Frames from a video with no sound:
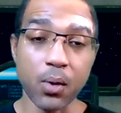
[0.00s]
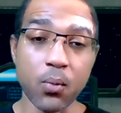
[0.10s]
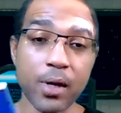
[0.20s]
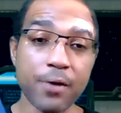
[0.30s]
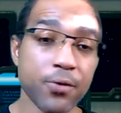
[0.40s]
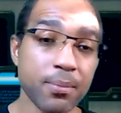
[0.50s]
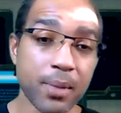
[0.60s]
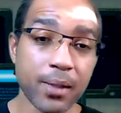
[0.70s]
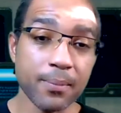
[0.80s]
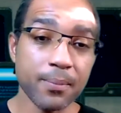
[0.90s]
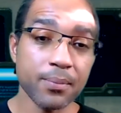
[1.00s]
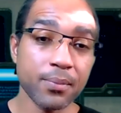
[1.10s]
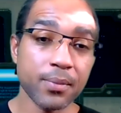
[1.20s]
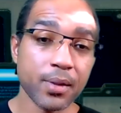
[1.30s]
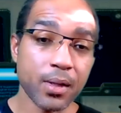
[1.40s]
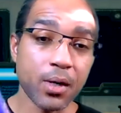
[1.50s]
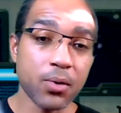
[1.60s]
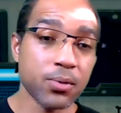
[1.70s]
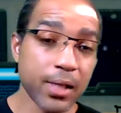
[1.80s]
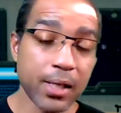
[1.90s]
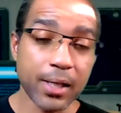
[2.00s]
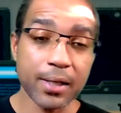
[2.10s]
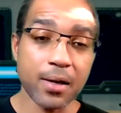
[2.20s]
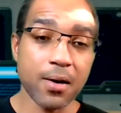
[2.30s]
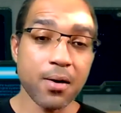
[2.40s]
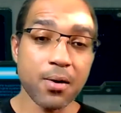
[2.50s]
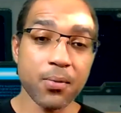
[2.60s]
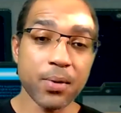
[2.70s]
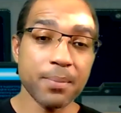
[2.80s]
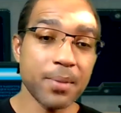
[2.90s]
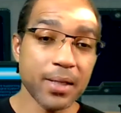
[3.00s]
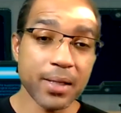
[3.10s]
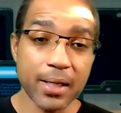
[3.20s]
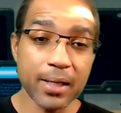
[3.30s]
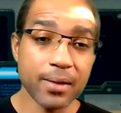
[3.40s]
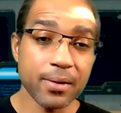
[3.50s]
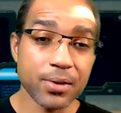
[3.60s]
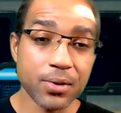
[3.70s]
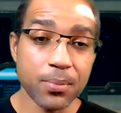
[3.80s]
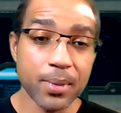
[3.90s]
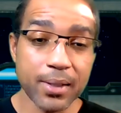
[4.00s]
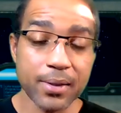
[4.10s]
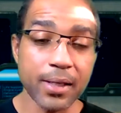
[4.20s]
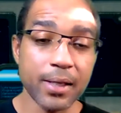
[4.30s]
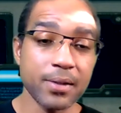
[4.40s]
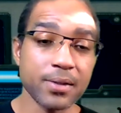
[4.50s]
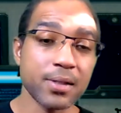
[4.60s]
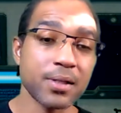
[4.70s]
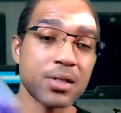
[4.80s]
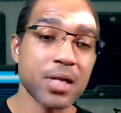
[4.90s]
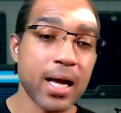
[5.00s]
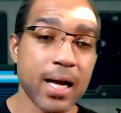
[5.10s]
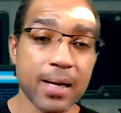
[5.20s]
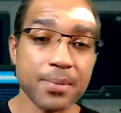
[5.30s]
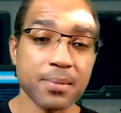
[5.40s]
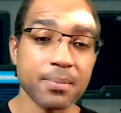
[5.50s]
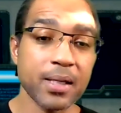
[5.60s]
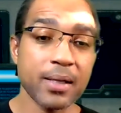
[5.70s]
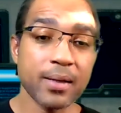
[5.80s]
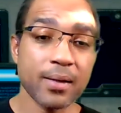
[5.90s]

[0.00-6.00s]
Don't wait for me. Go on ahead. Y'all already be ahead in so many things and jobs and